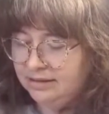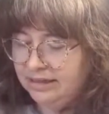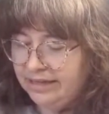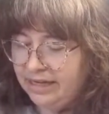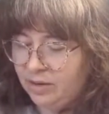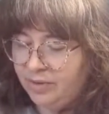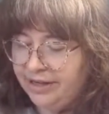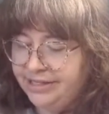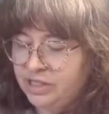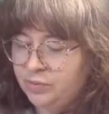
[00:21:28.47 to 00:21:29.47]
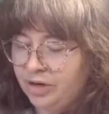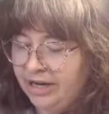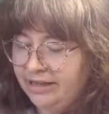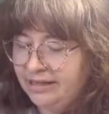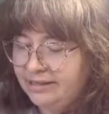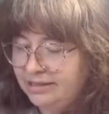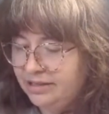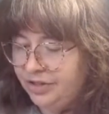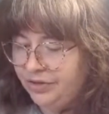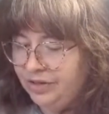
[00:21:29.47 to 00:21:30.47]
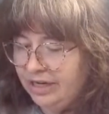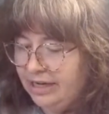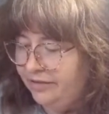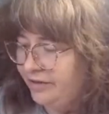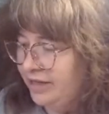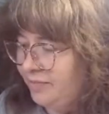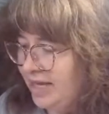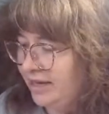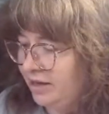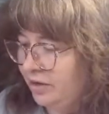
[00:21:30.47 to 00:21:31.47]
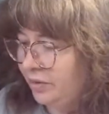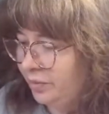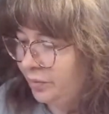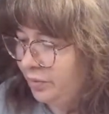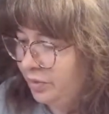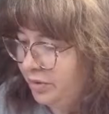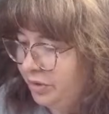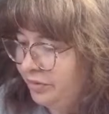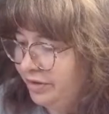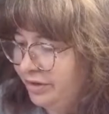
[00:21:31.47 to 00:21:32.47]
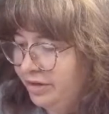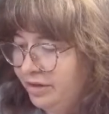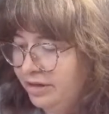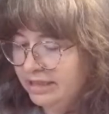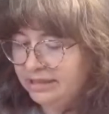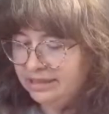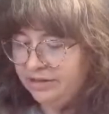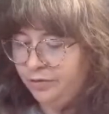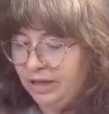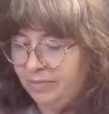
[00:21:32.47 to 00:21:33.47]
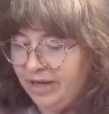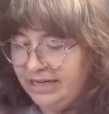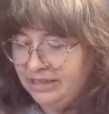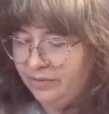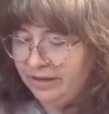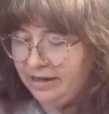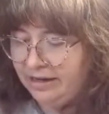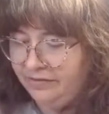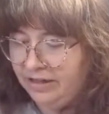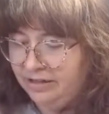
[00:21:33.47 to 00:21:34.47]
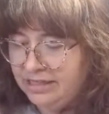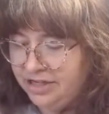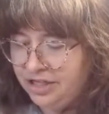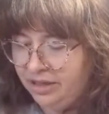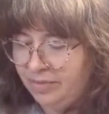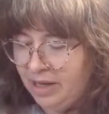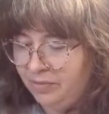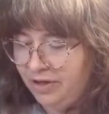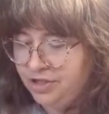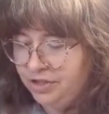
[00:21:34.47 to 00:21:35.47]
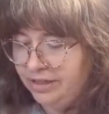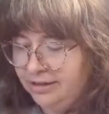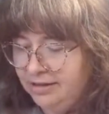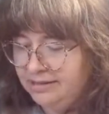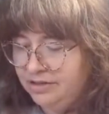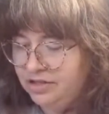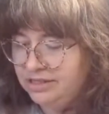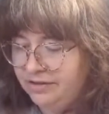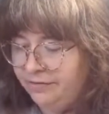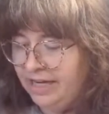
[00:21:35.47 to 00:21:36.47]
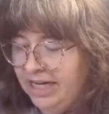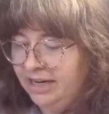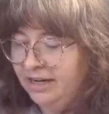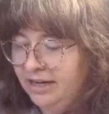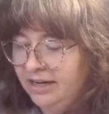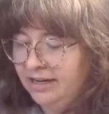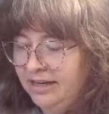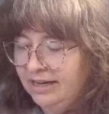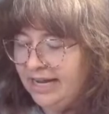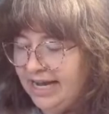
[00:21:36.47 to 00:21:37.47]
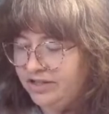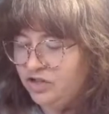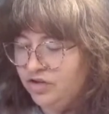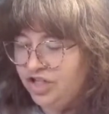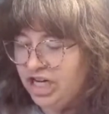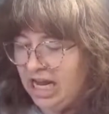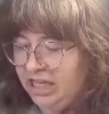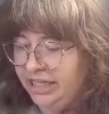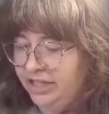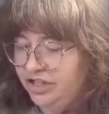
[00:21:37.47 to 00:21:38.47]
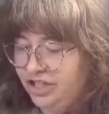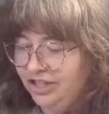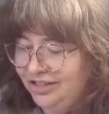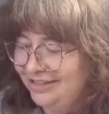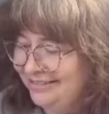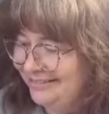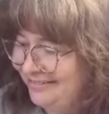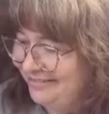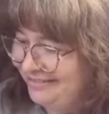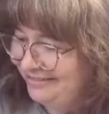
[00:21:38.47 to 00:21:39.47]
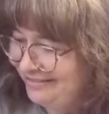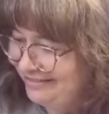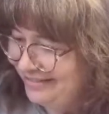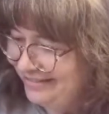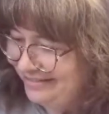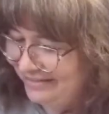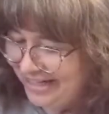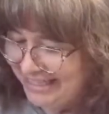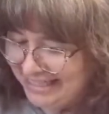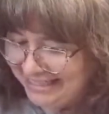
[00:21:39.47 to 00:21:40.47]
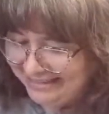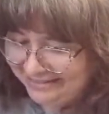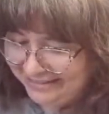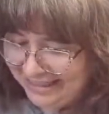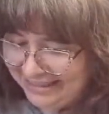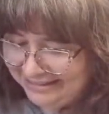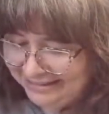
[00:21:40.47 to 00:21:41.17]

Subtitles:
I think I'll probably spray this too to kind of like make it go woo woo. So let's see if we can paint it without even touching the paintbrush to it. This is just a fun extra challenge. Why not, right?